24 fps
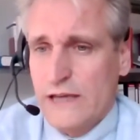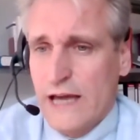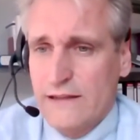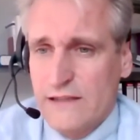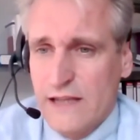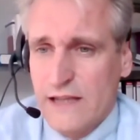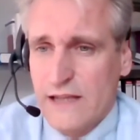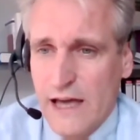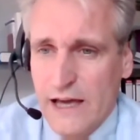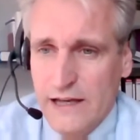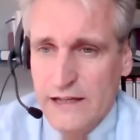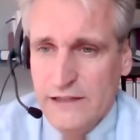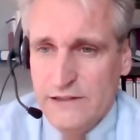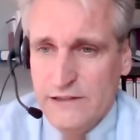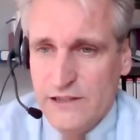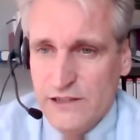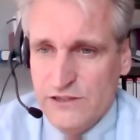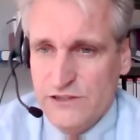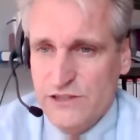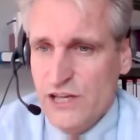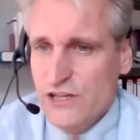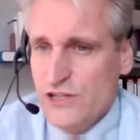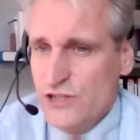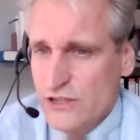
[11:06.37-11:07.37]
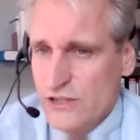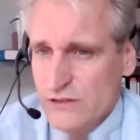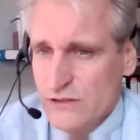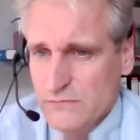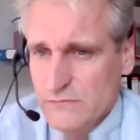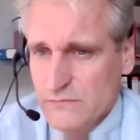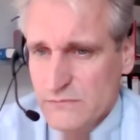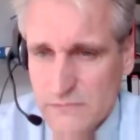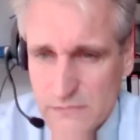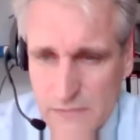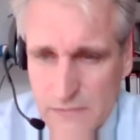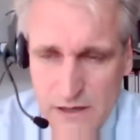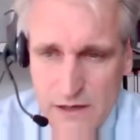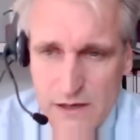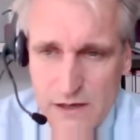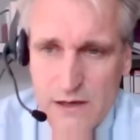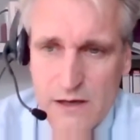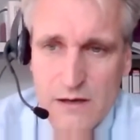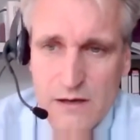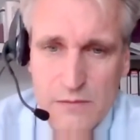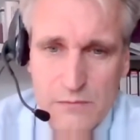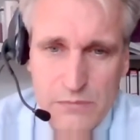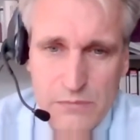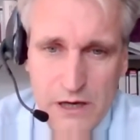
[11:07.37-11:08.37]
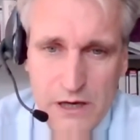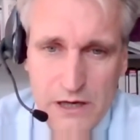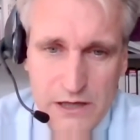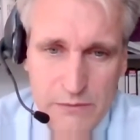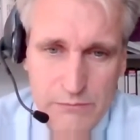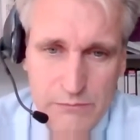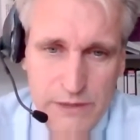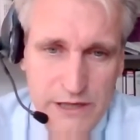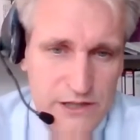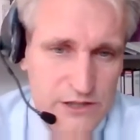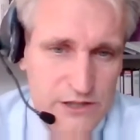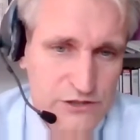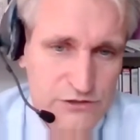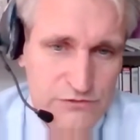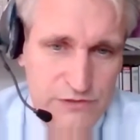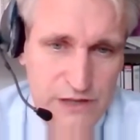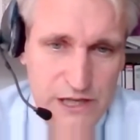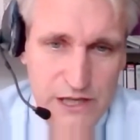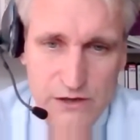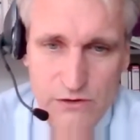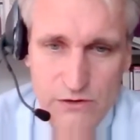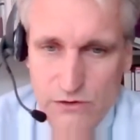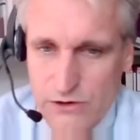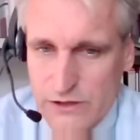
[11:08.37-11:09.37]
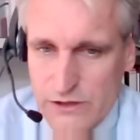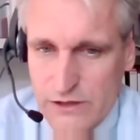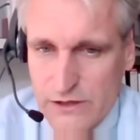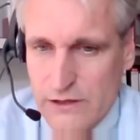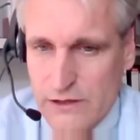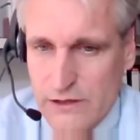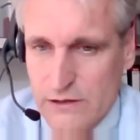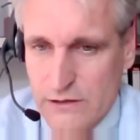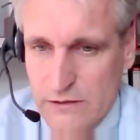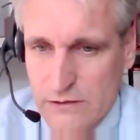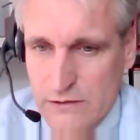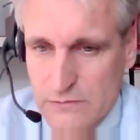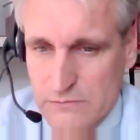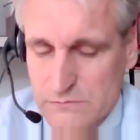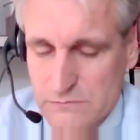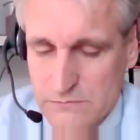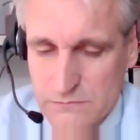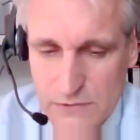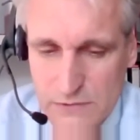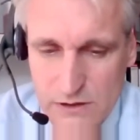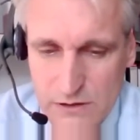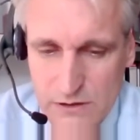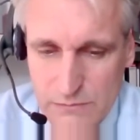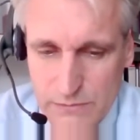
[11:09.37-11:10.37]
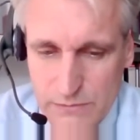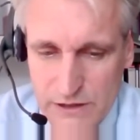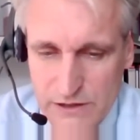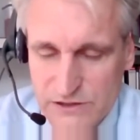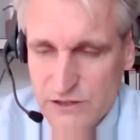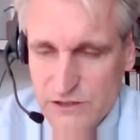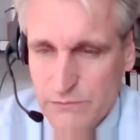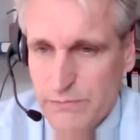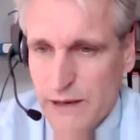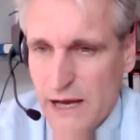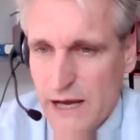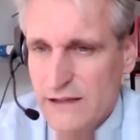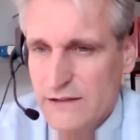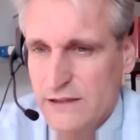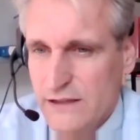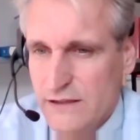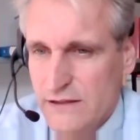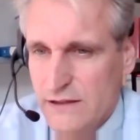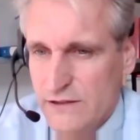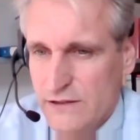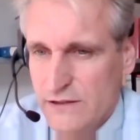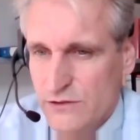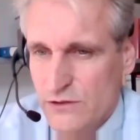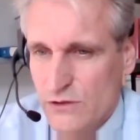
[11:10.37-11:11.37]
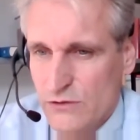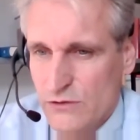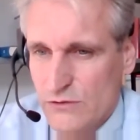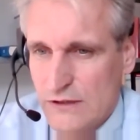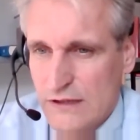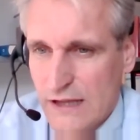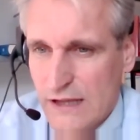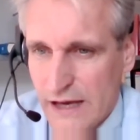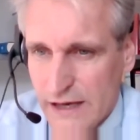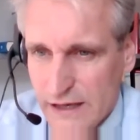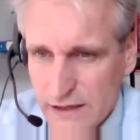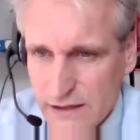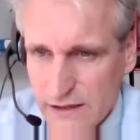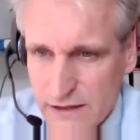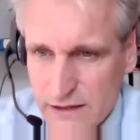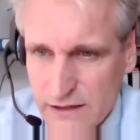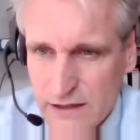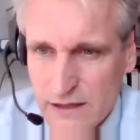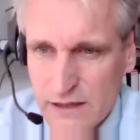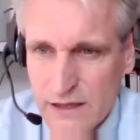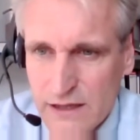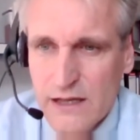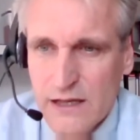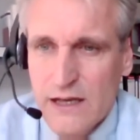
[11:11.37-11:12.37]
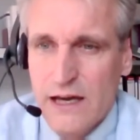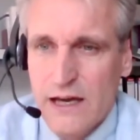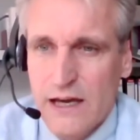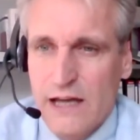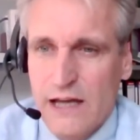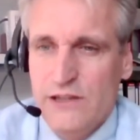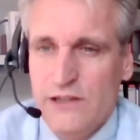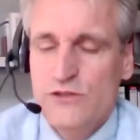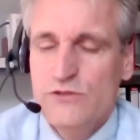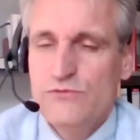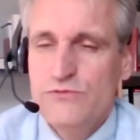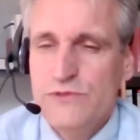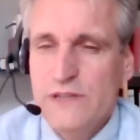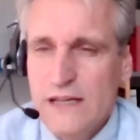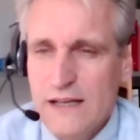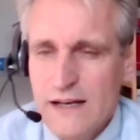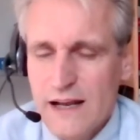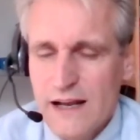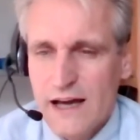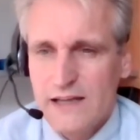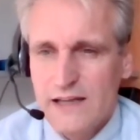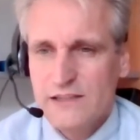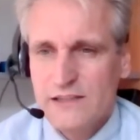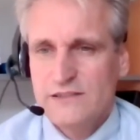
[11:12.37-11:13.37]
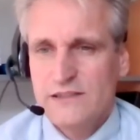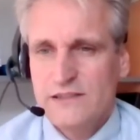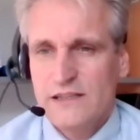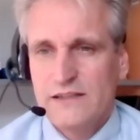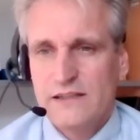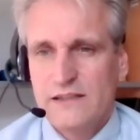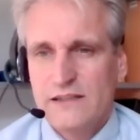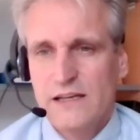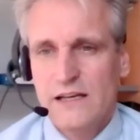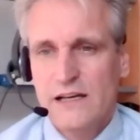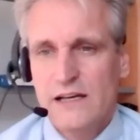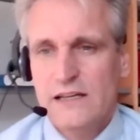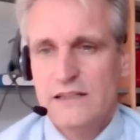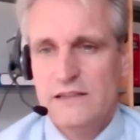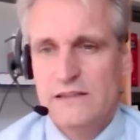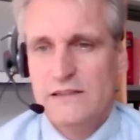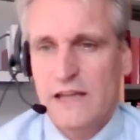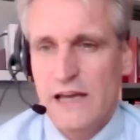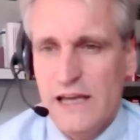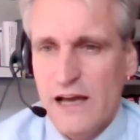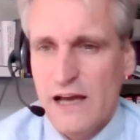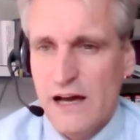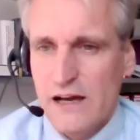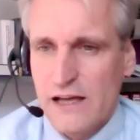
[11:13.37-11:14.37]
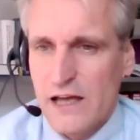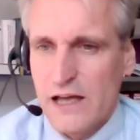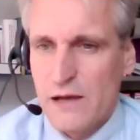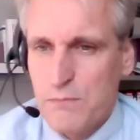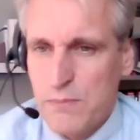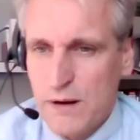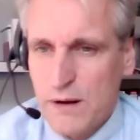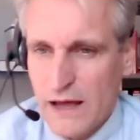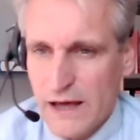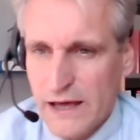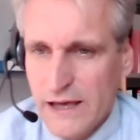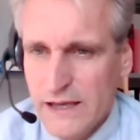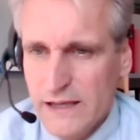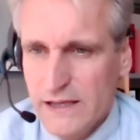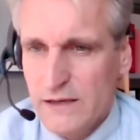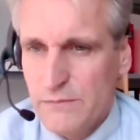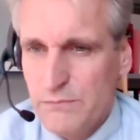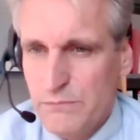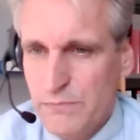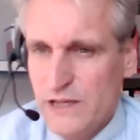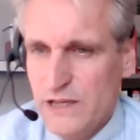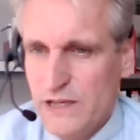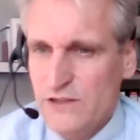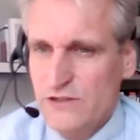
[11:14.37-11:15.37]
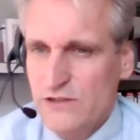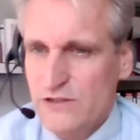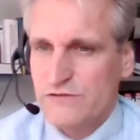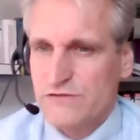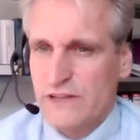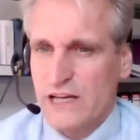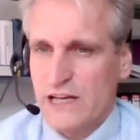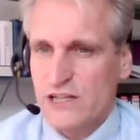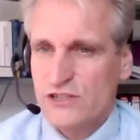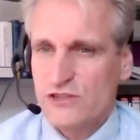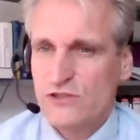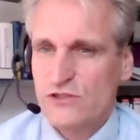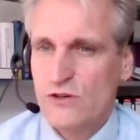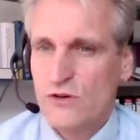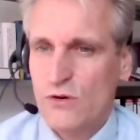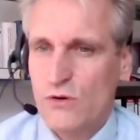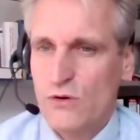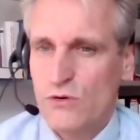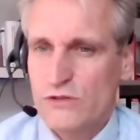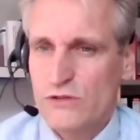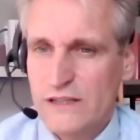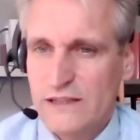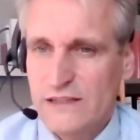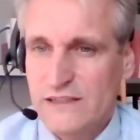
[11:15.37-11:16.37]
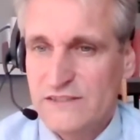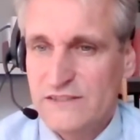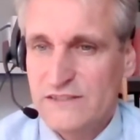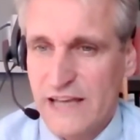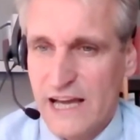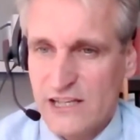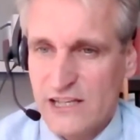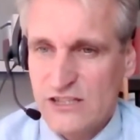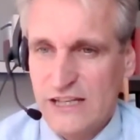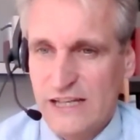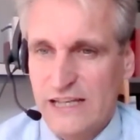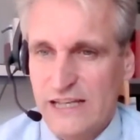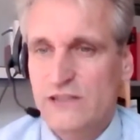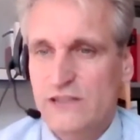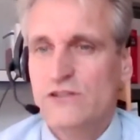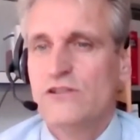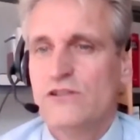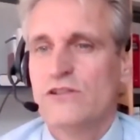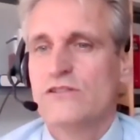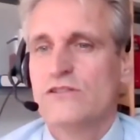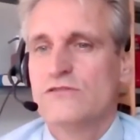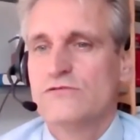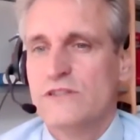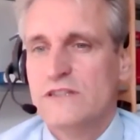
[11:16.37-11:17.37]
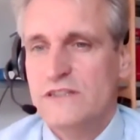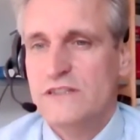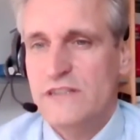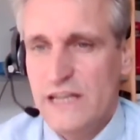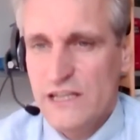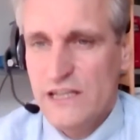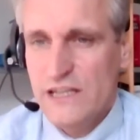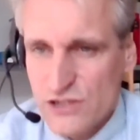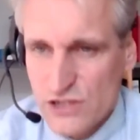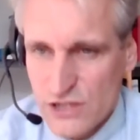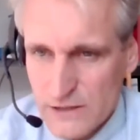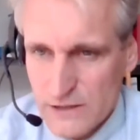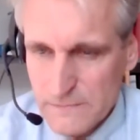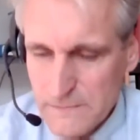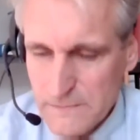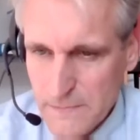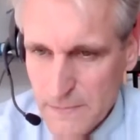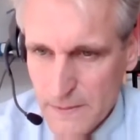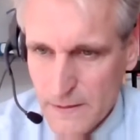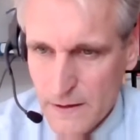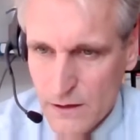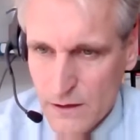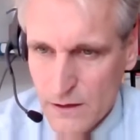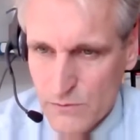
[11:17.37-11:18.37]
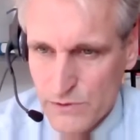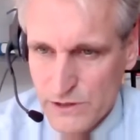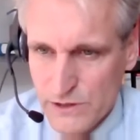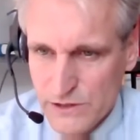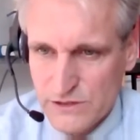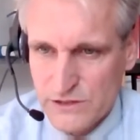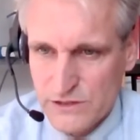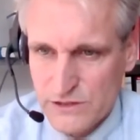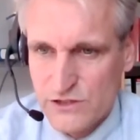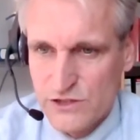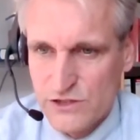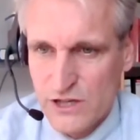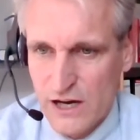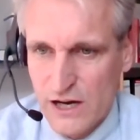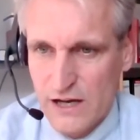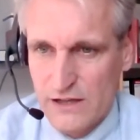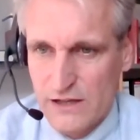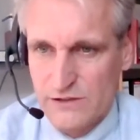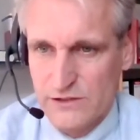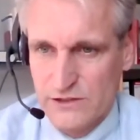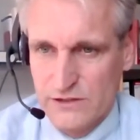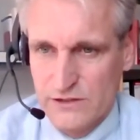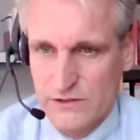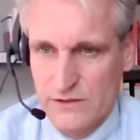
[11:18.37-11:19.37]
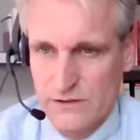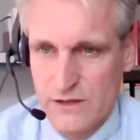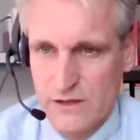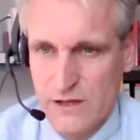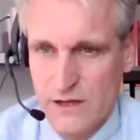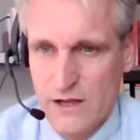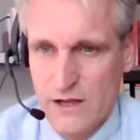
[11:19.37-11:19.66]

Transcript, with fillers: get a decision by a ministry or a, a municipality that you don't like, and you realize that they are applying a piece of national law that is actually in contradiction with the charter.